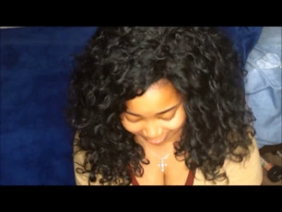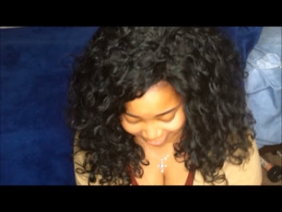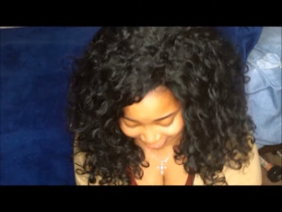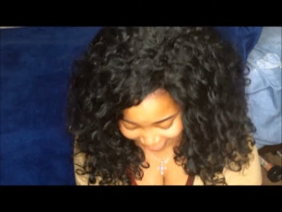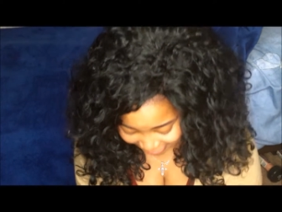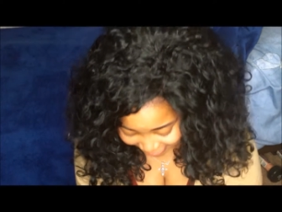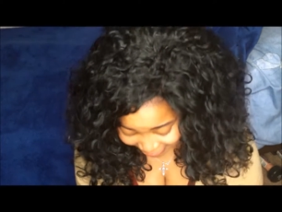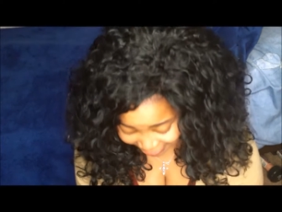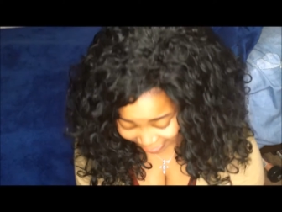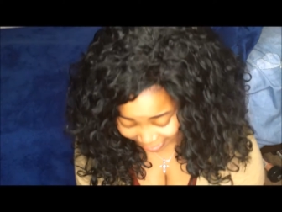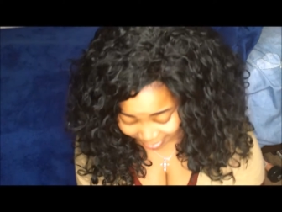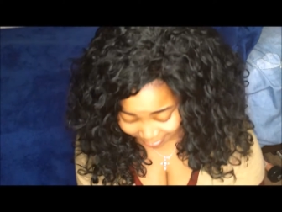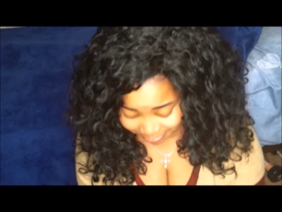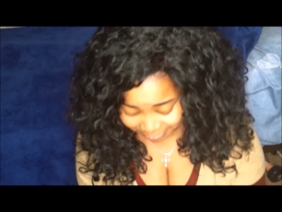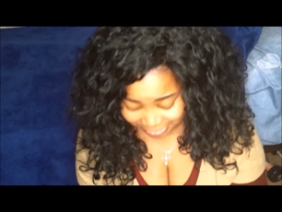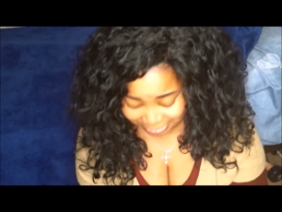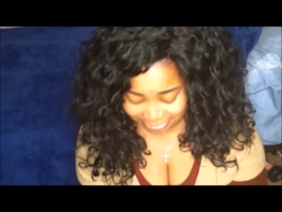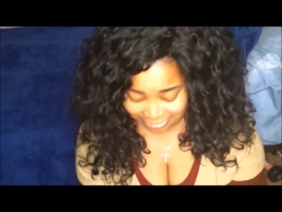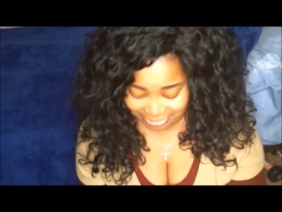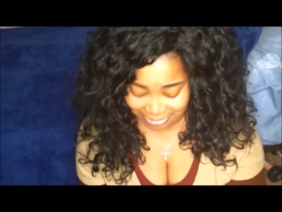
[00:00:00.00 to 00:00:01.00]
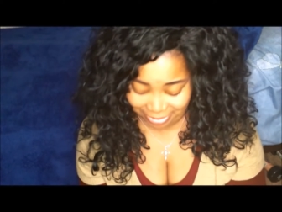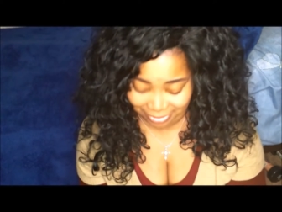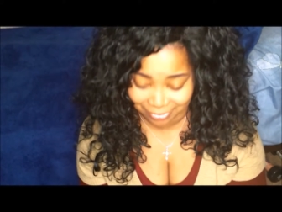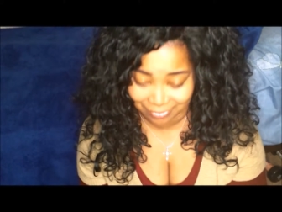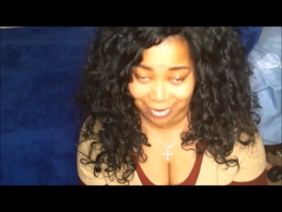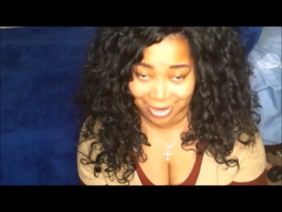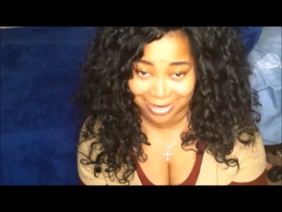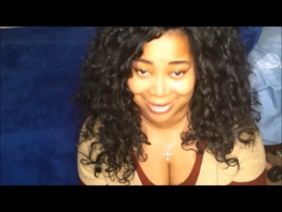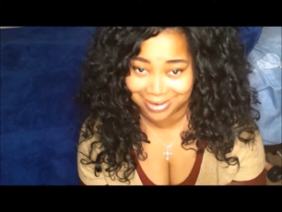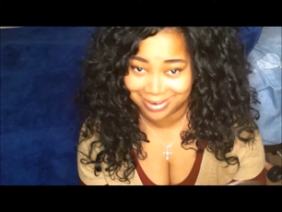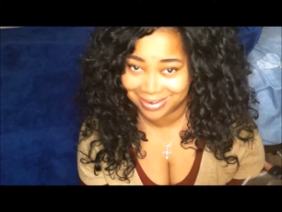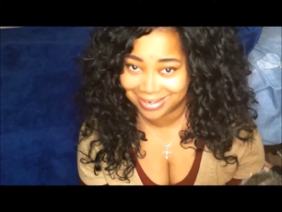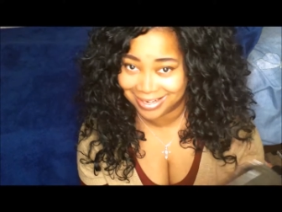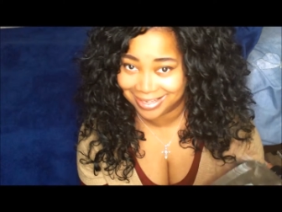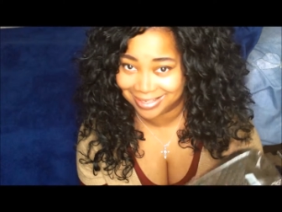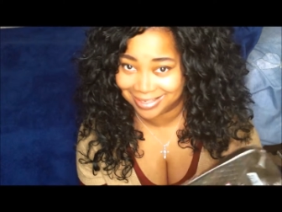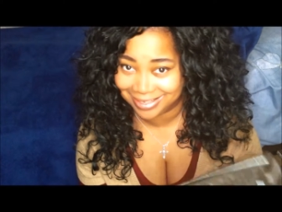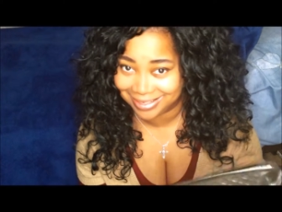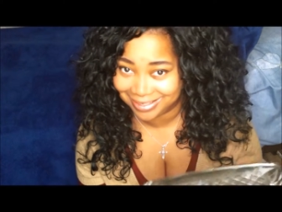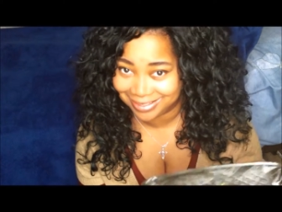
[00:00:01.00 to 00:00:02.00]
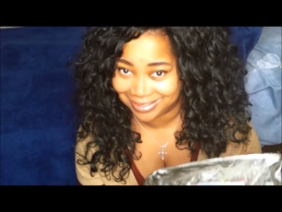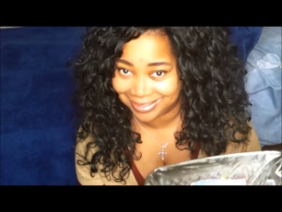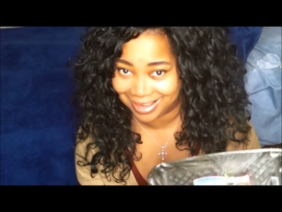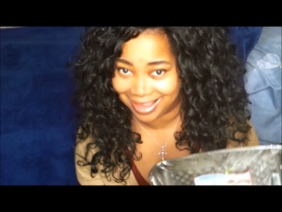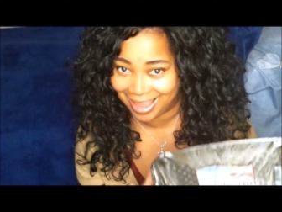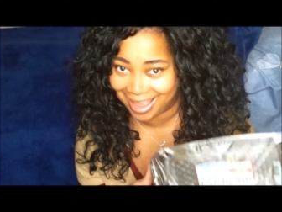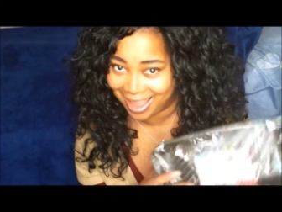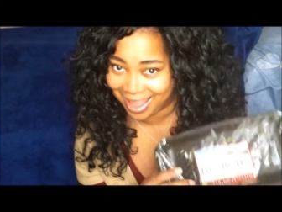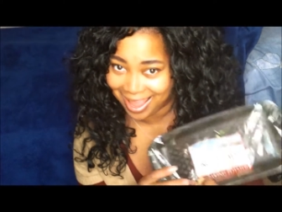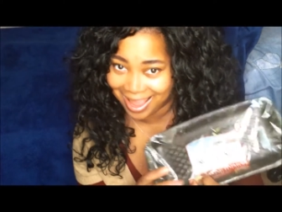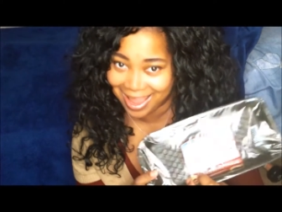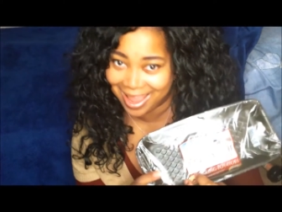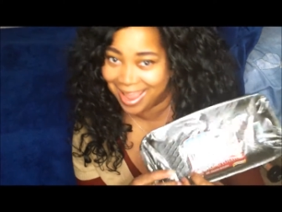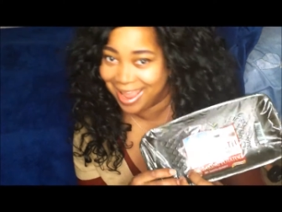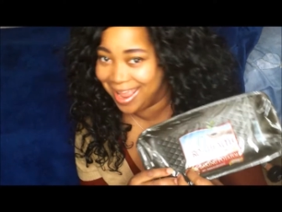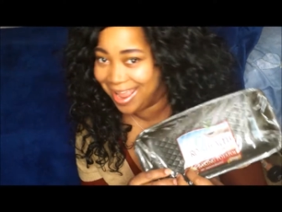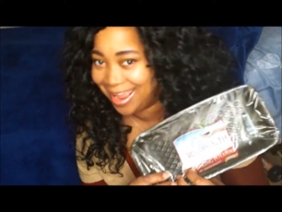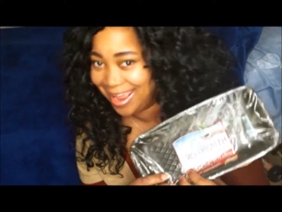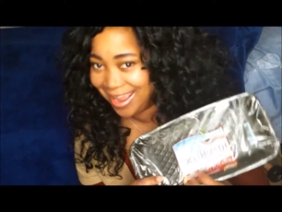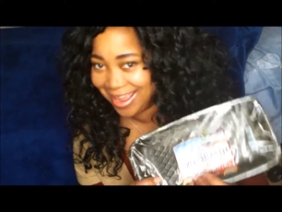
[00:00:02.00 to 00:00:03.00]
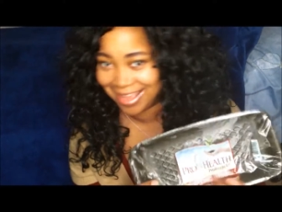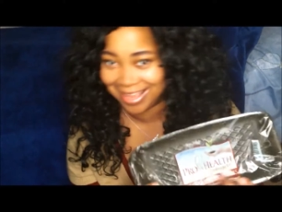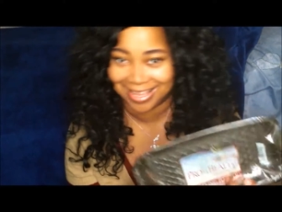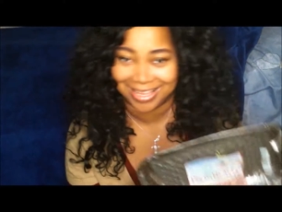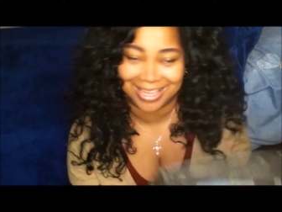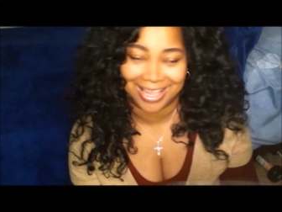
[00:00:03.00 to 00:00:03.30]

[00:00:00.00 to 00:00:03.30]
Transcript: But this company is here right here in Atlanta. Hey,